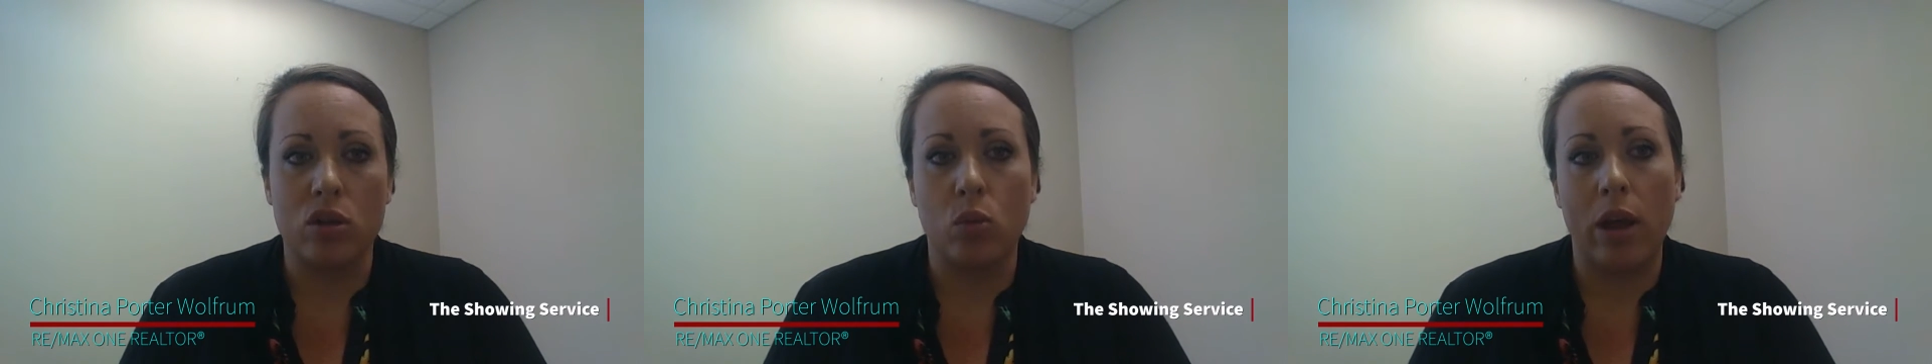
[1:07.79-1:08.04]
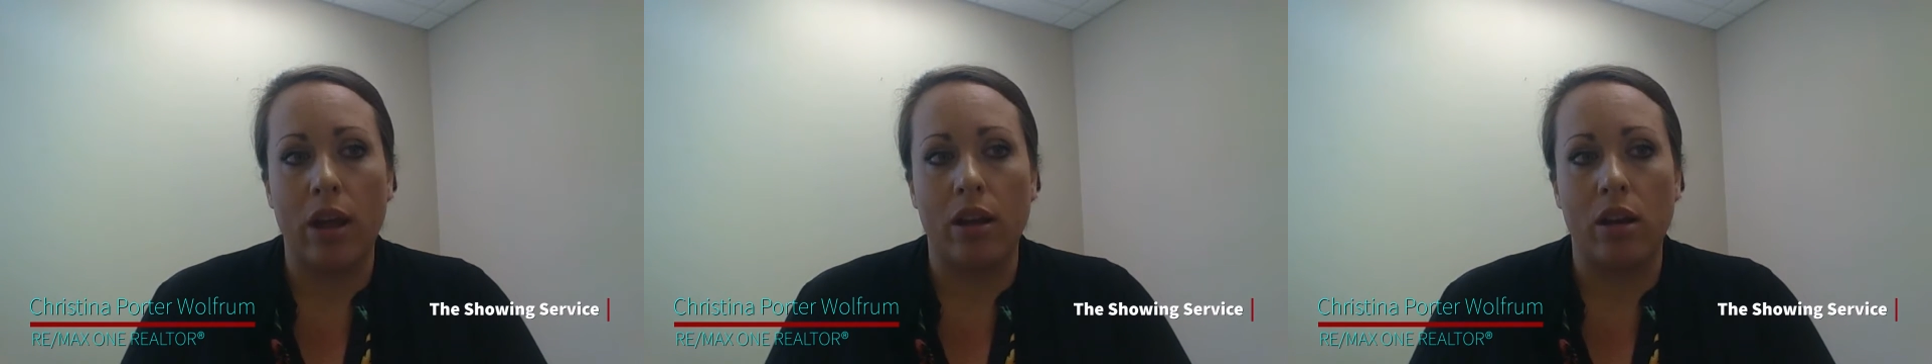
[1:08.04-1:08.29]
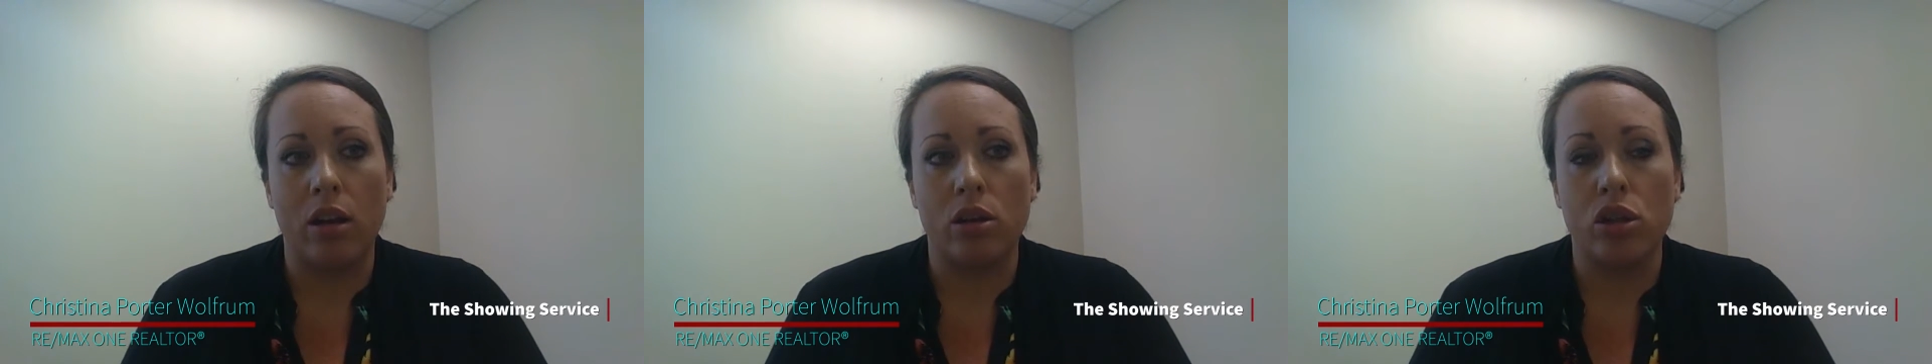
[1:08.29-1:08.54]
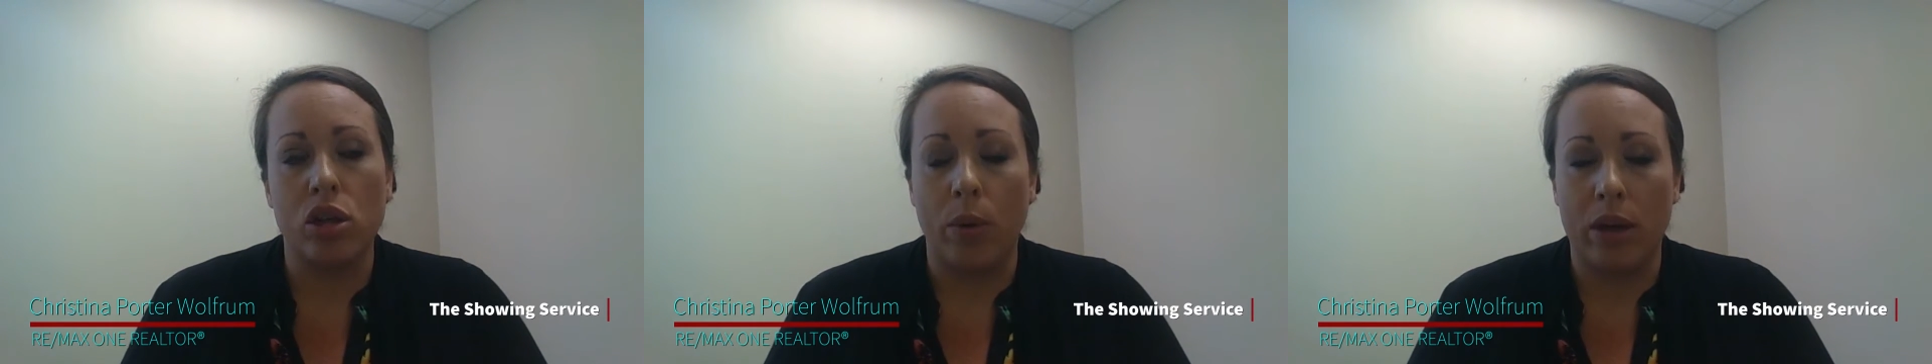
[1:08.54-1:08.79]
when
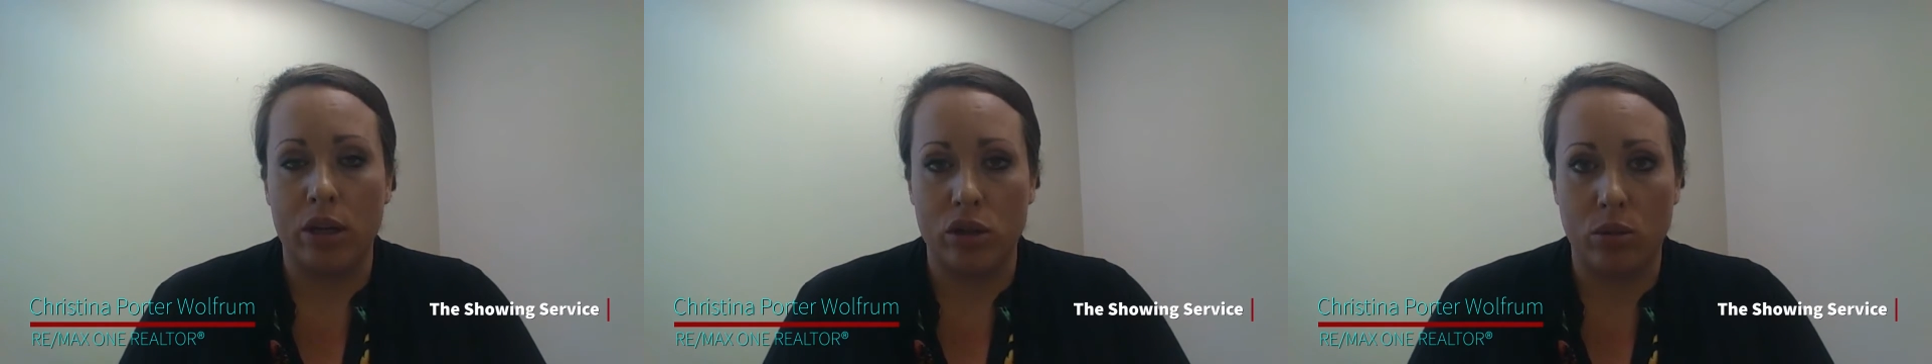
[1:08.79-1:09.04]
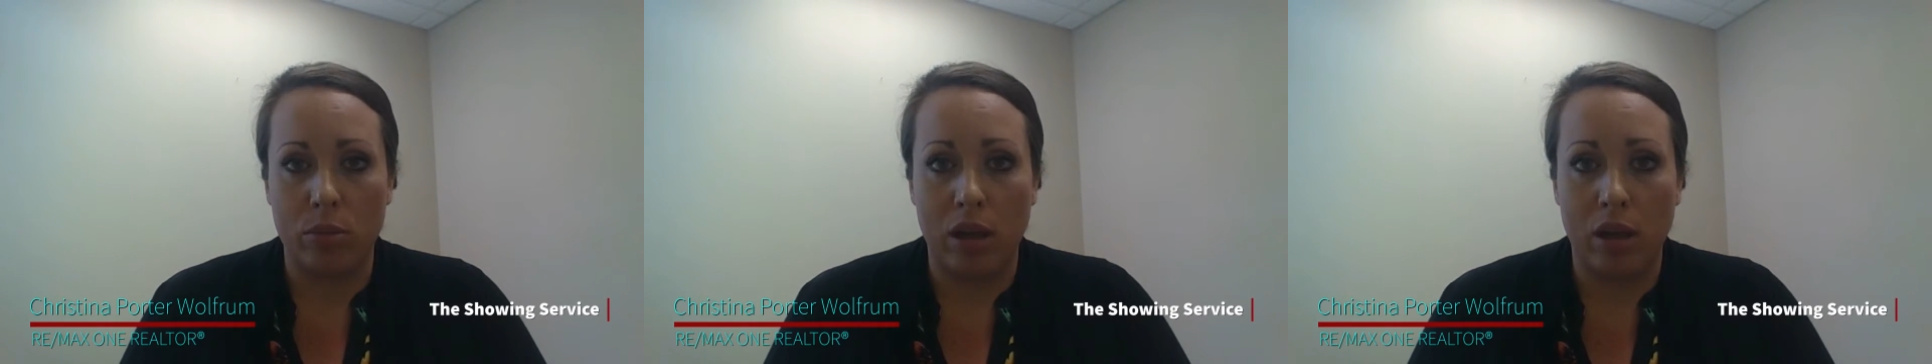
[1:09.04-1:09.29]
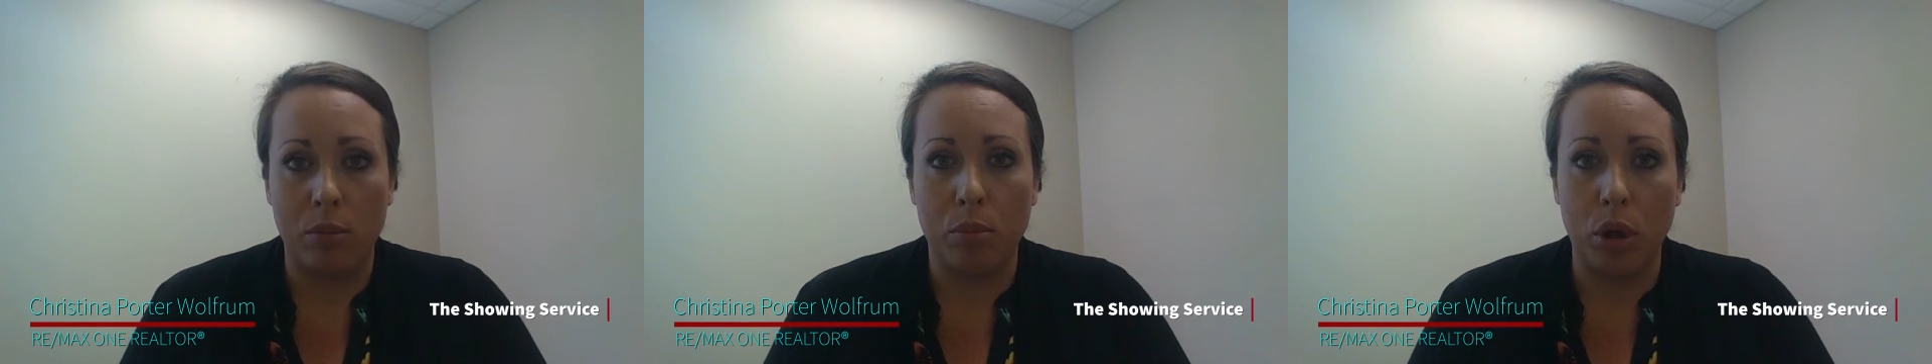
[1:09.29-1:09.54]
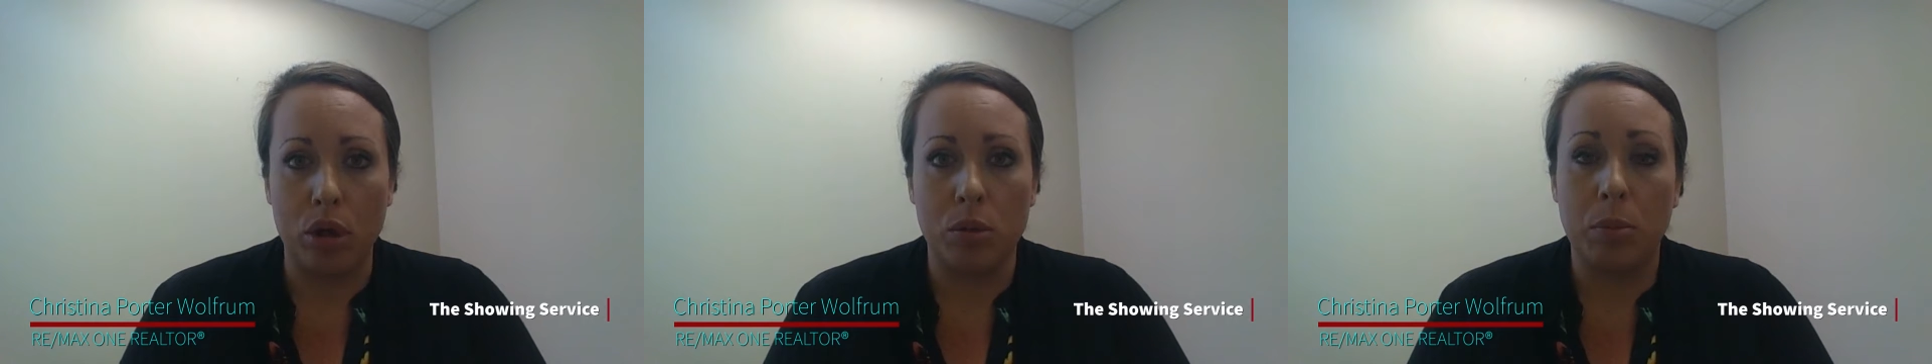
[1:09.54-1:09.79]
showings are being
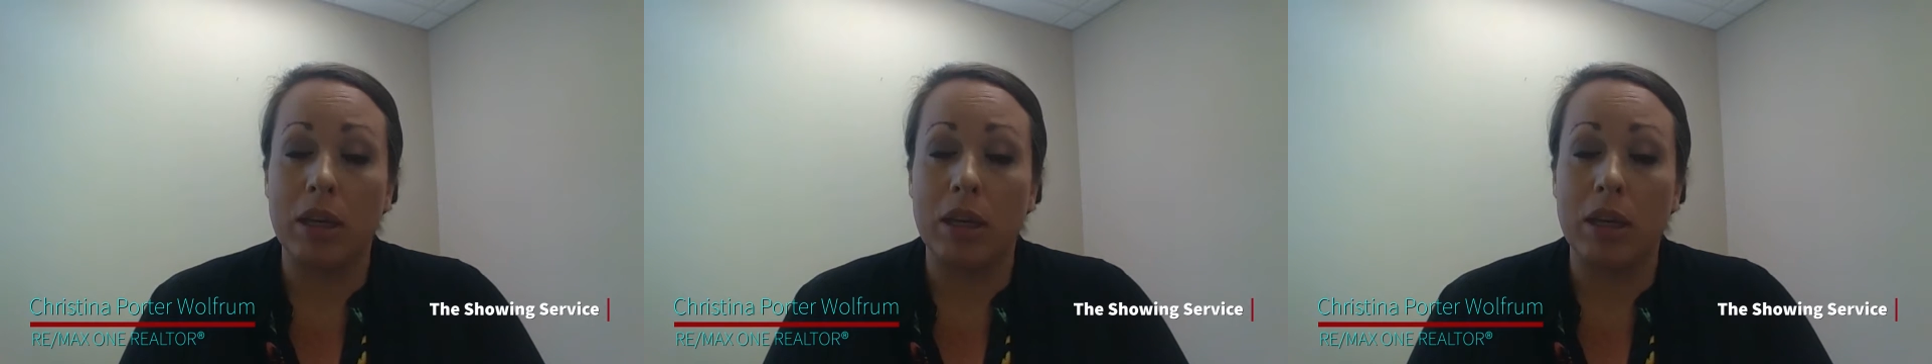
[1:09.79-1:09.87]
booked,